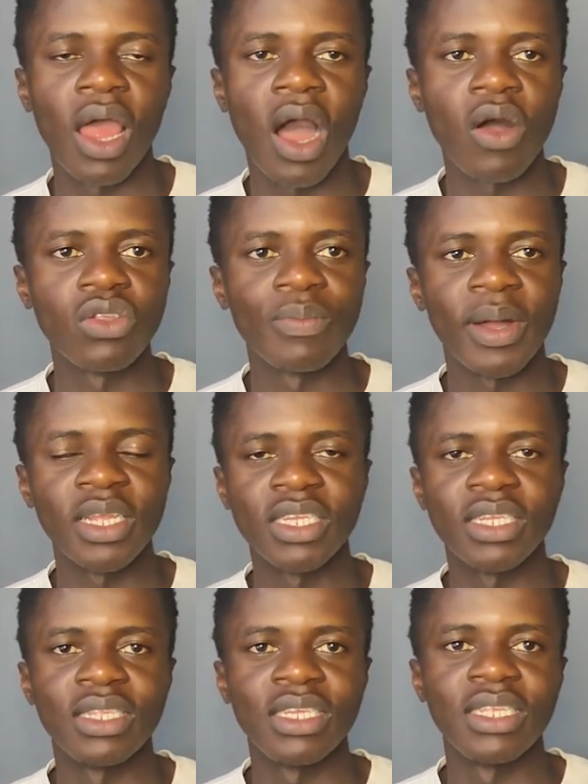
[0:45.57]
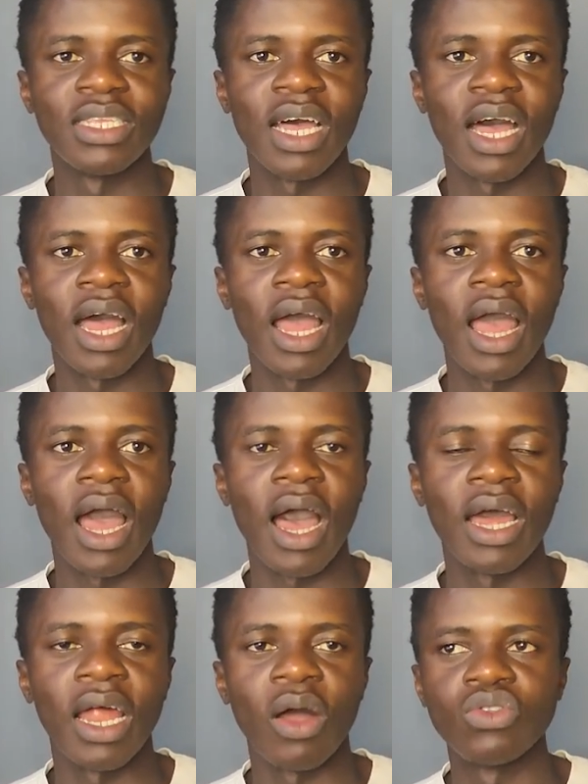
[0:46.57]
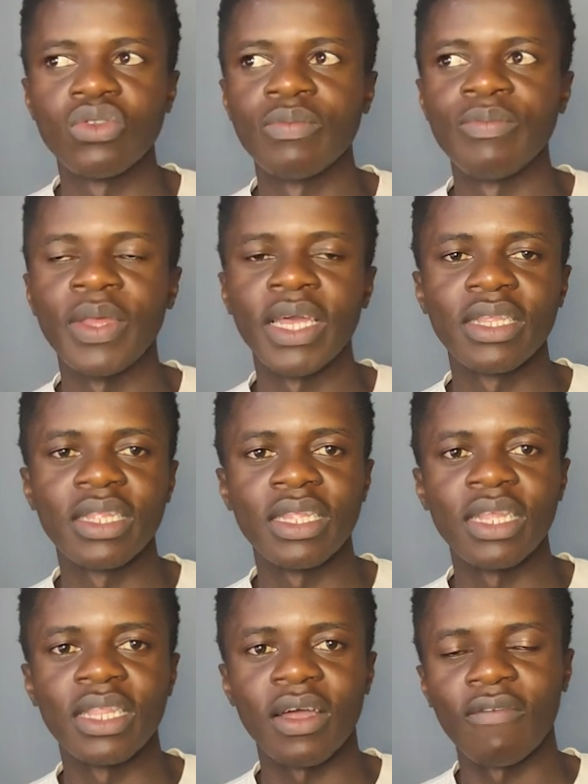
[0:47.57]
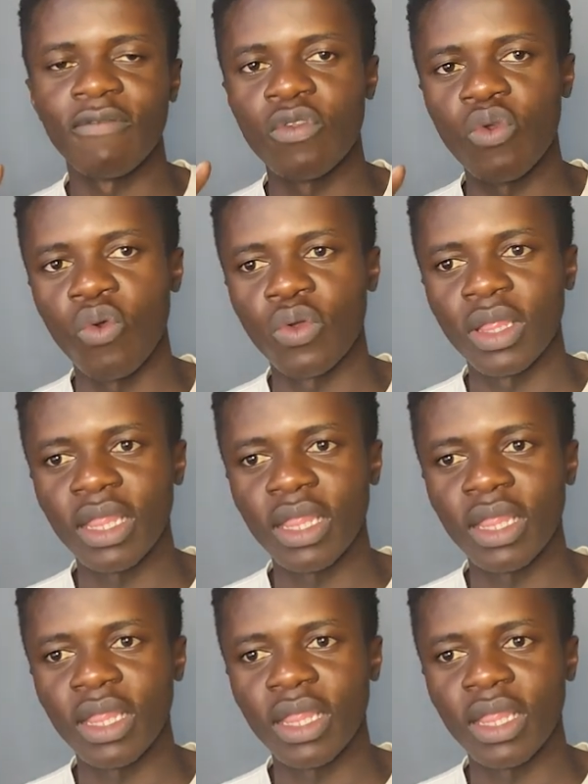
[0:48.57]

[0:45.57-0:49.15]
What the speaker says: How to manage the data and how to make data flow.